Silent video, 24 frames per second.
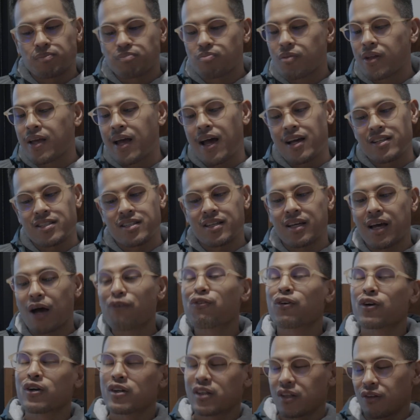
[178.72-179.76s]
Yeah, see,
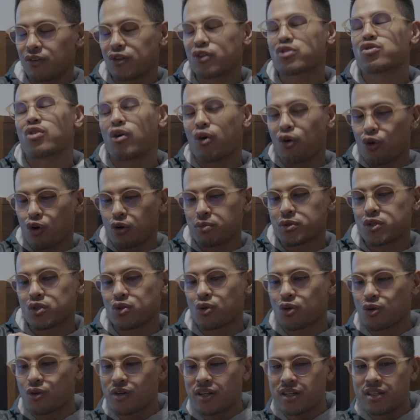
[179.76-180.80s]
I've heard those orb
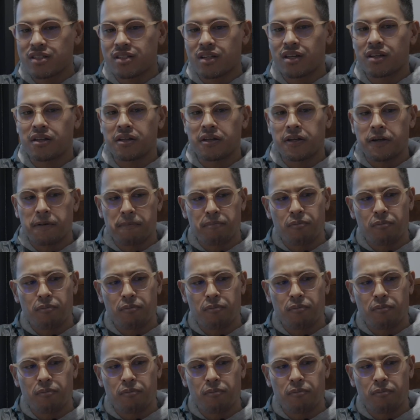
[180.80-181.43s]
stories and like